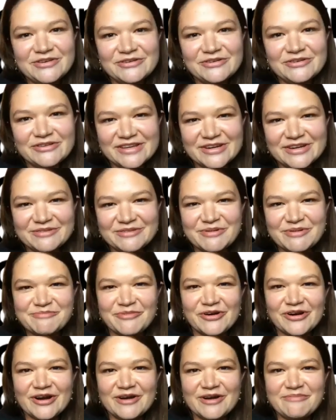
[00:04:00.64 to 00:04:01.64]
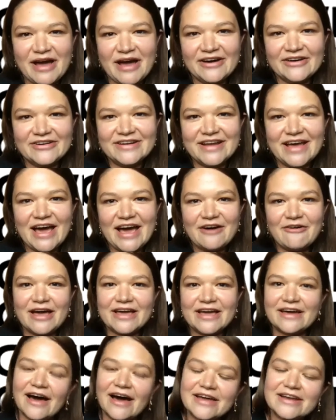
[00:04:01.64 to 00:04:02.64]
a little bit more about how I
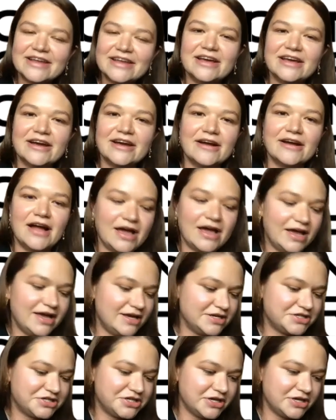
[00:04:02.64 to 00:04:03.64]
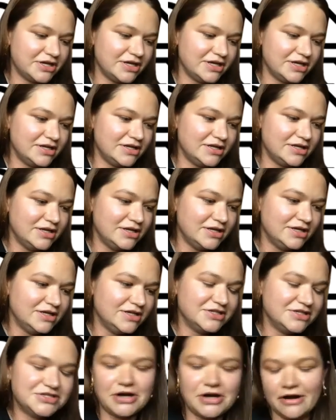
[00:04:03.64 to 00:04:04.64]
got here, I should
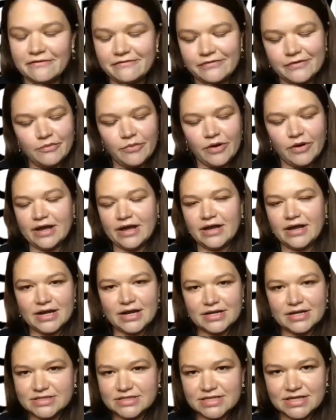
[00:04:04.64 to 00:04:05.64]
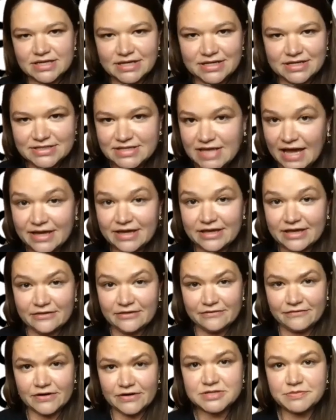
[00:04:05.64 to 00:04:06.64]
start from where I got into tech in the
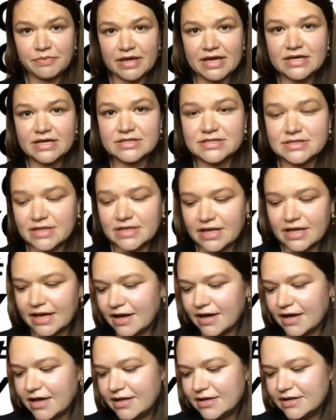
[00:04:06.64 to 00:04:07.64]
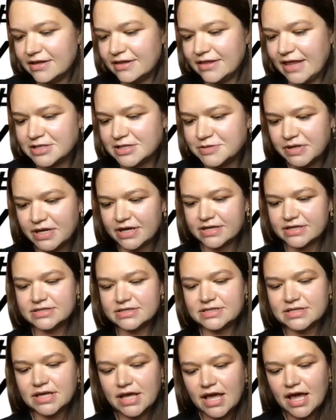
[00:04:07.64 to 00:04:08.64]
first place. And that's
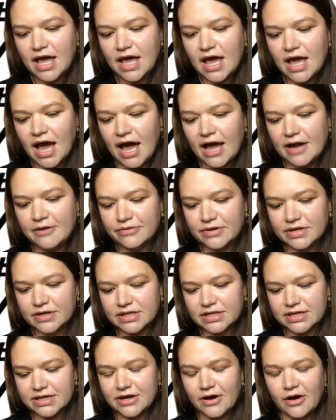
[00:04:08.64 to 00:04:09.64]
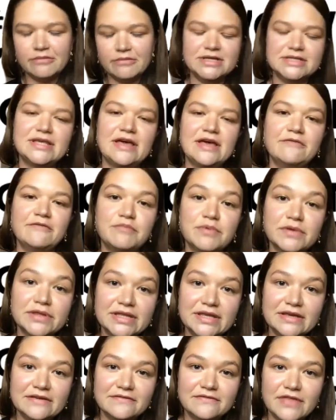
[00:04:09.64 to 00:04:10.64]
because I really always have
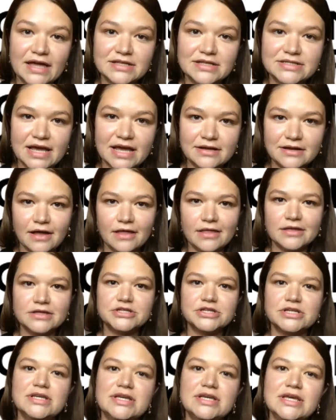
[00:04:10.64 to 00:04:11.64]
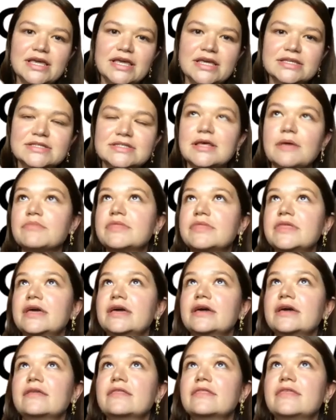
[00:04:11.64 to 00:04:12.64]
believed that technology is
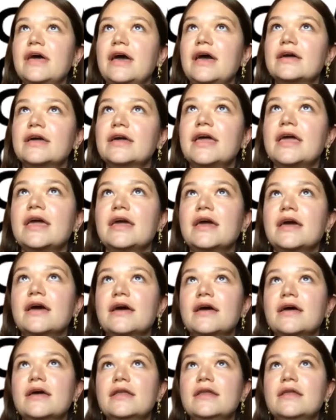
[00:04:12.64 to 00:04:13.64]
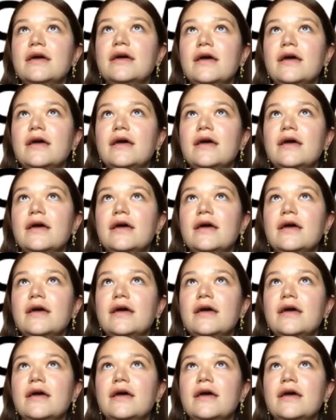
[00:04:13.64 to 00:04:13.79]
something that can